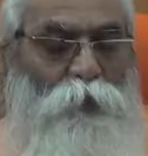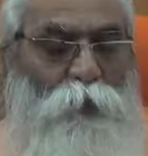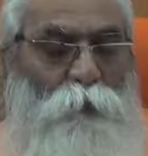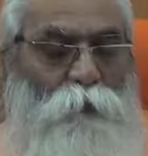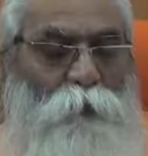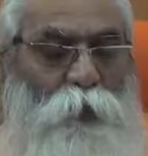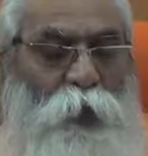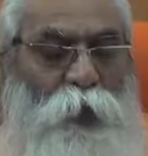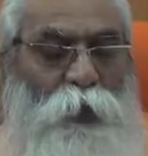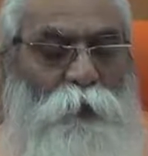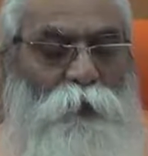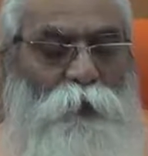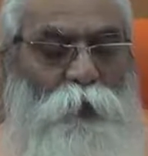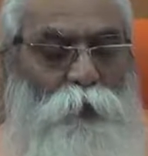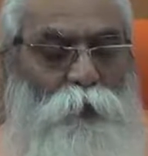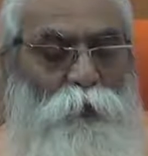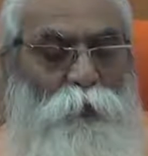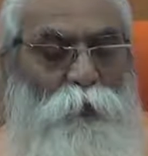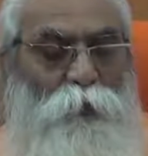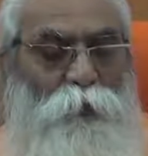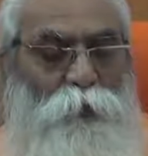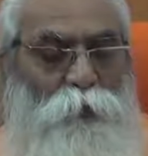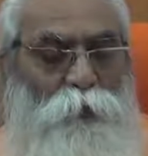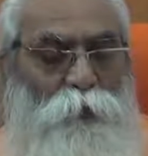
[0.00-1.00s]
So what they
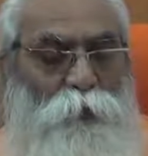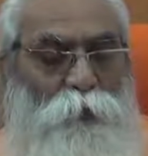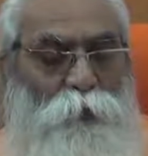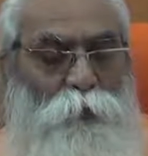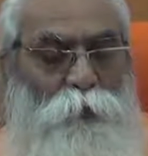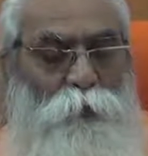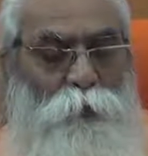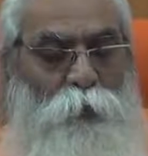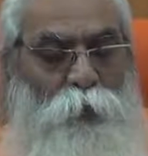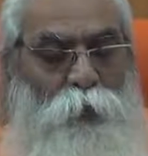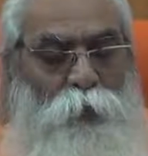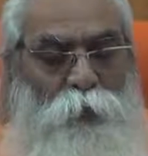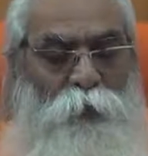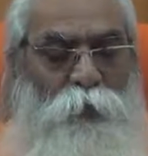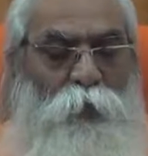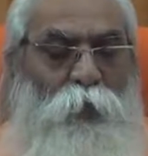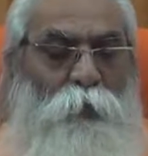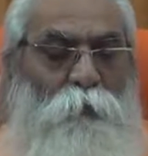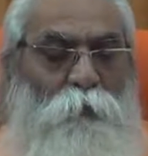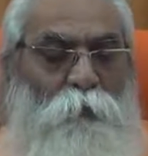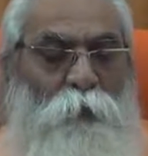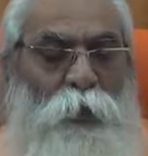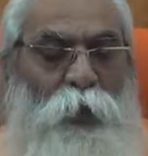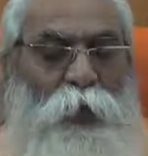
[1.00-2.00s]
do,
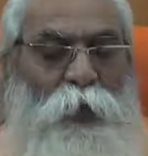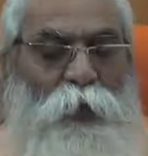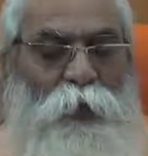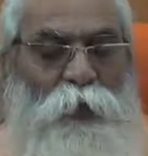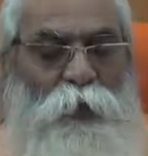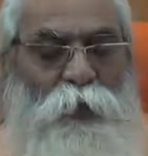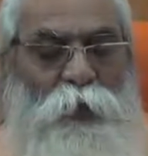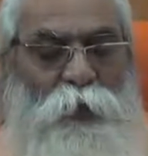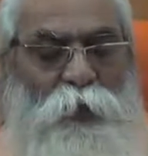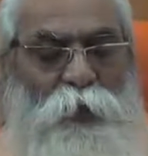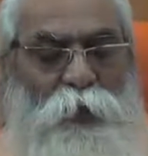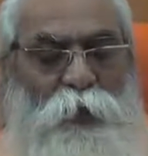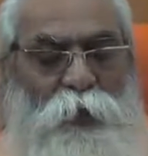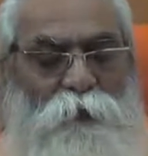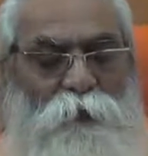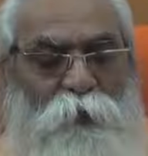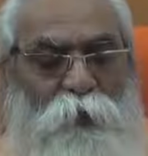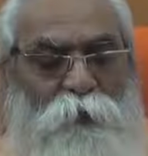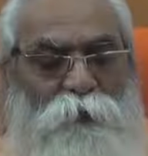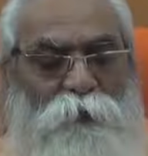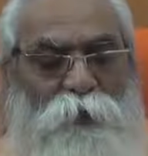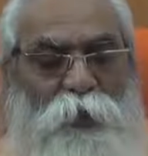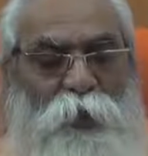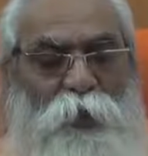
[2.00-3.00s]
the mind create
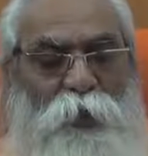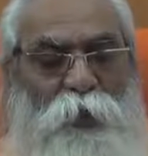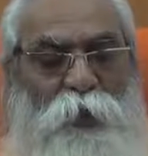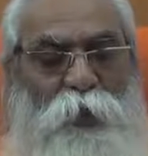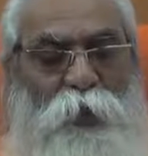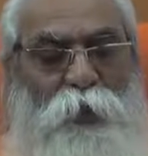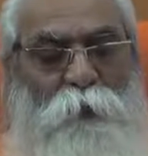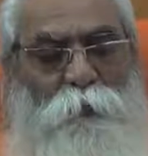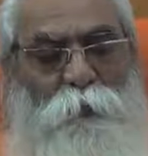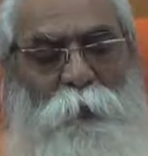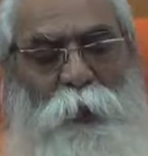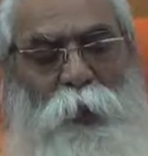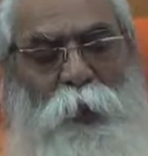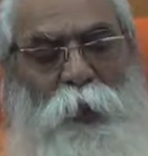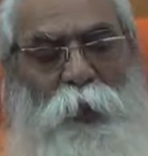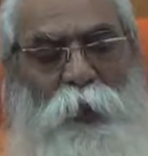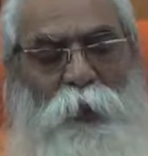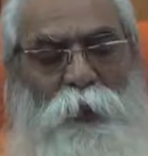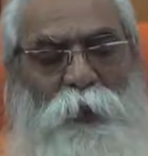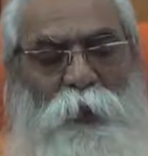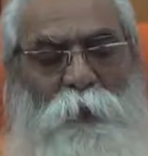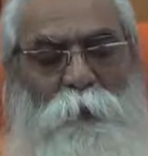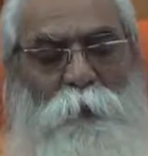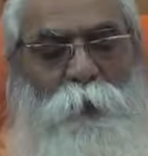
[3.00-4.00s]
the sankalpa
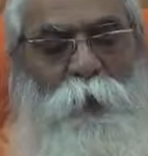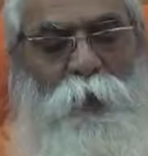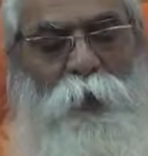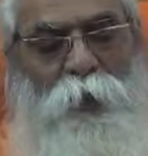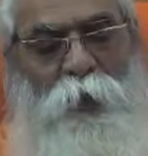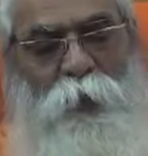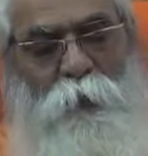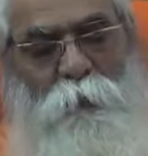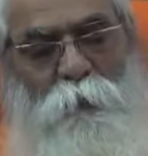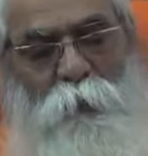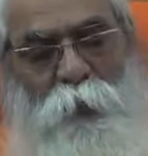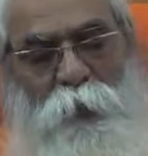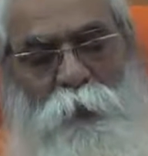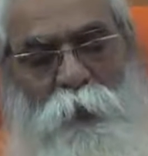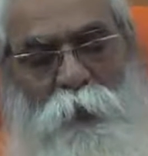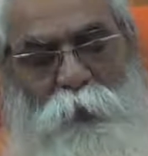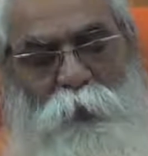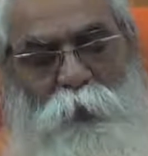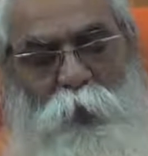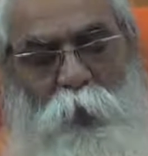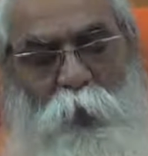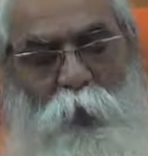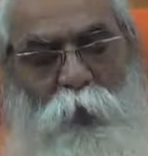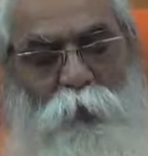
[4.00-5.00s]
and the vikalpa,
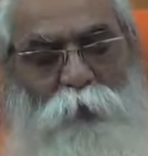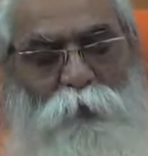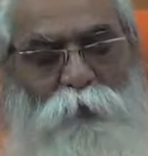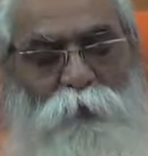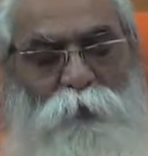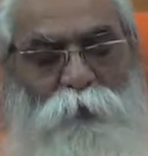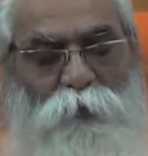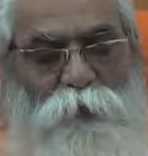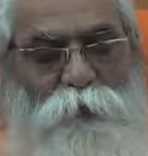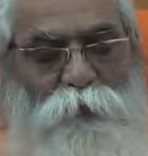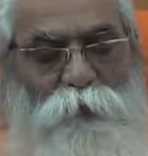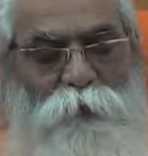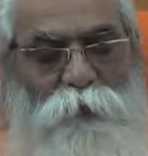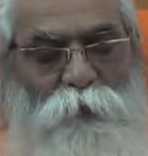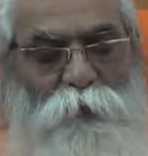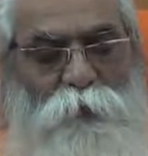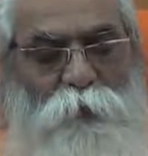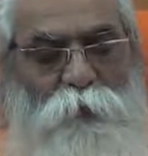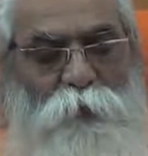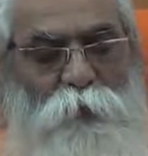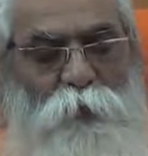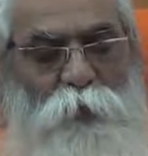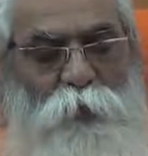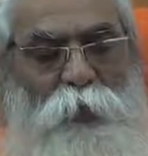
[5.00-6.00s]
the thoughts,
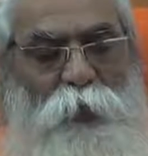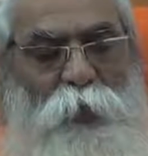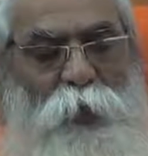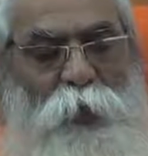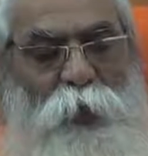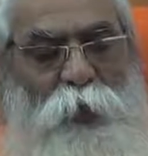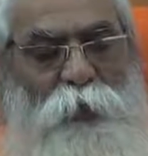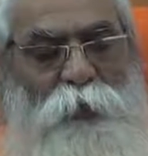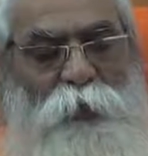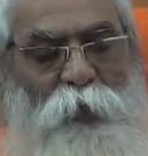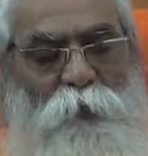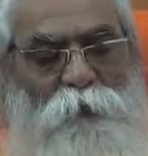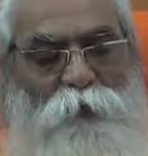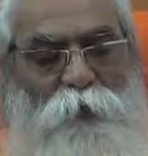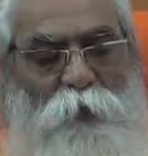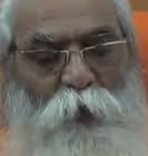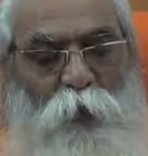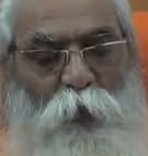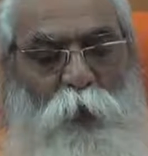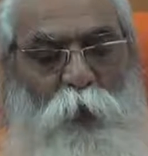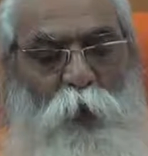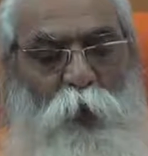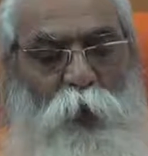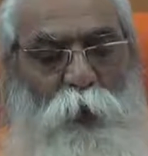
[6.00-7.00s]
and the
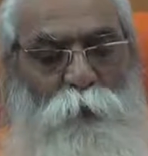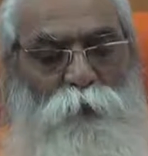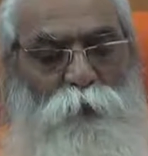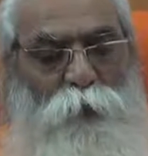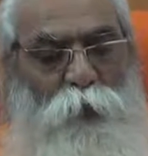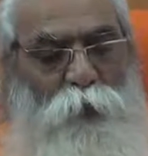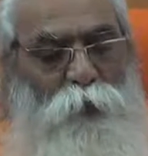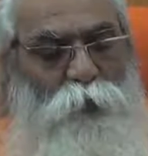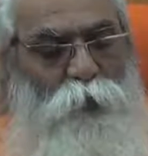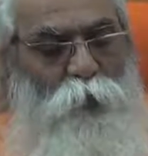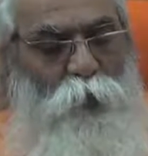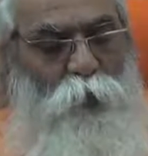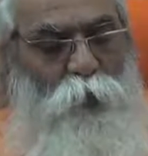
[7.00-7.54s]
flow of the